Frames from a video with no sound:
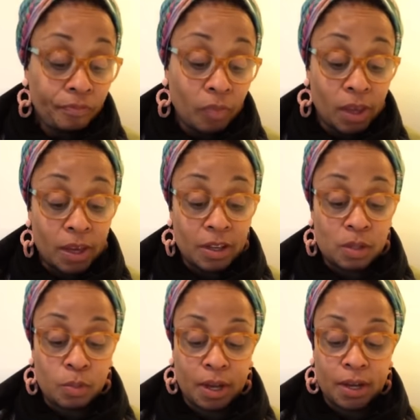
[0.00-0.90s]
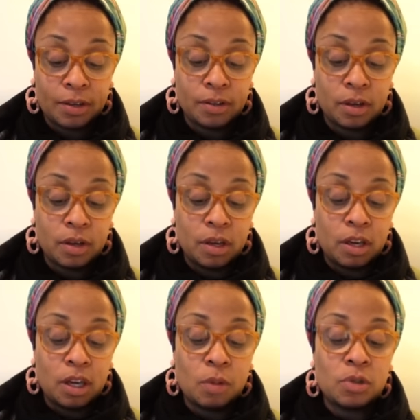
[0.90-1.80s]
He explained,
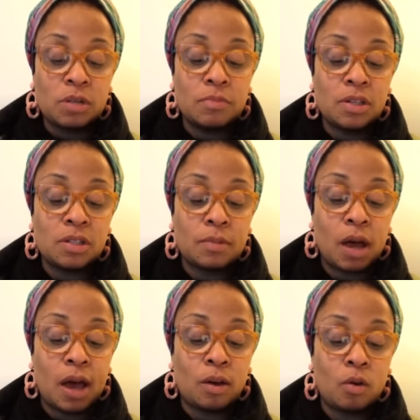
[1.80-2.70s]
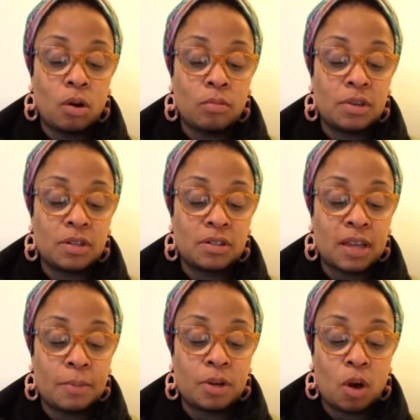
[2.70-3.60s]
it was the Muslim High Court which
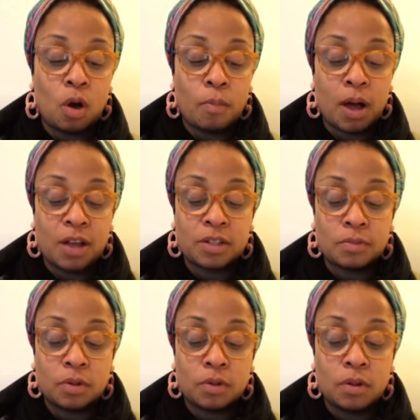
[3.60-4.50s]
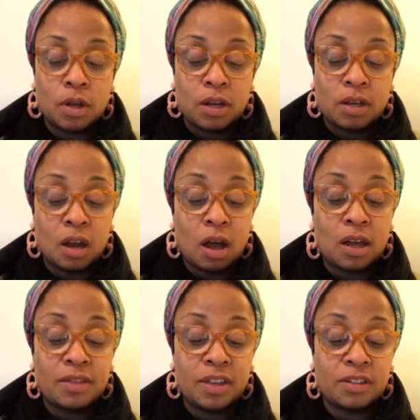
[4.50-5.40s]
examined all possible
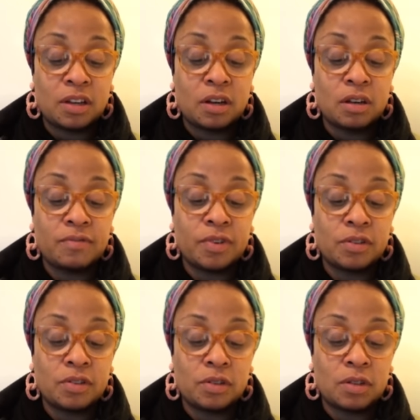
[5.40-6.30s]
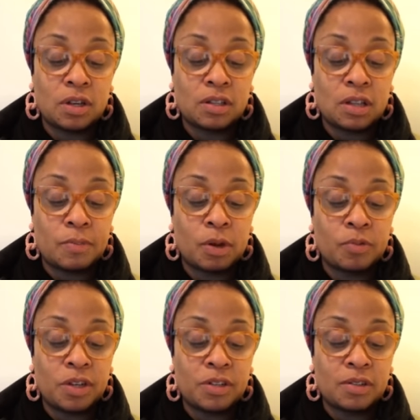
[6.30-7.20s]
non-authentic converts to the Islamic
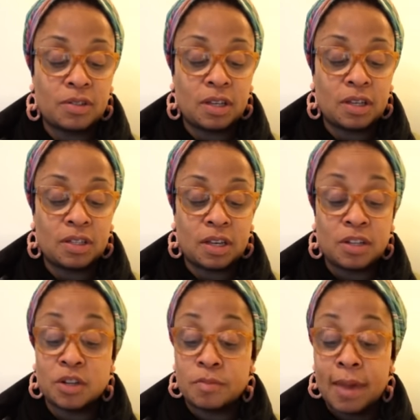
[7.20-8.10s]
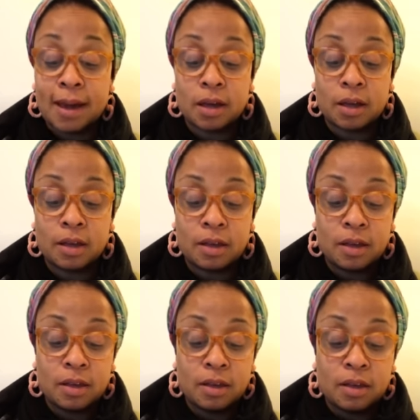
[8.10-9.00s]
region seeking to enter Mecca.
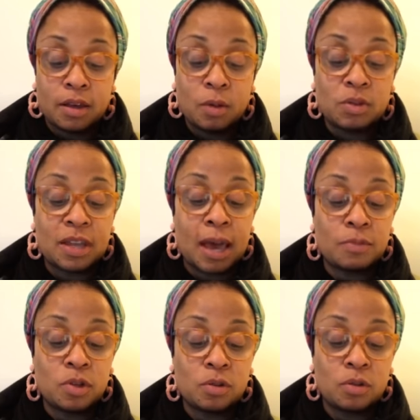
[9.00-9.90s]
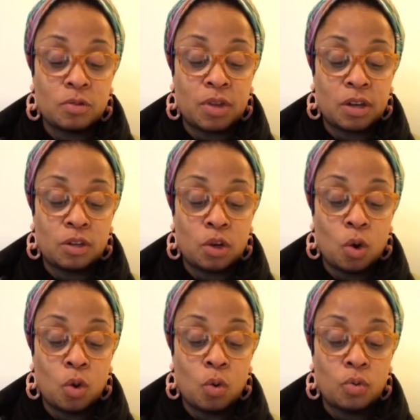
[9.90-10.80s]
It was absolute that
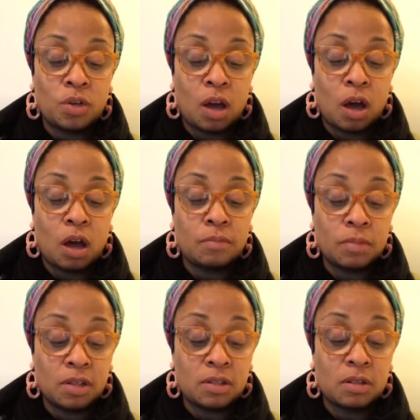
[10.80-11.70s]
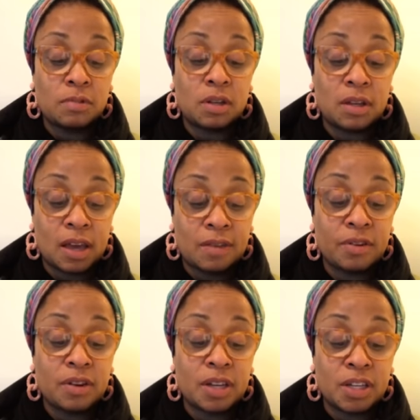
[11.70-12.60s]
no non-Muslim could
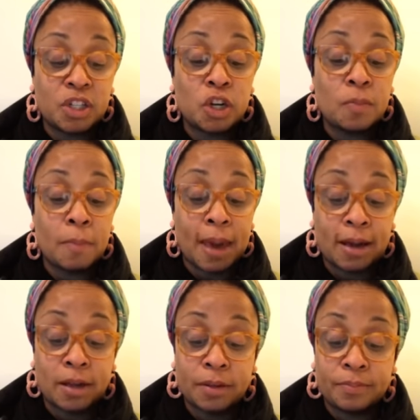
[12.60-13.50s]
ever enter Mecca.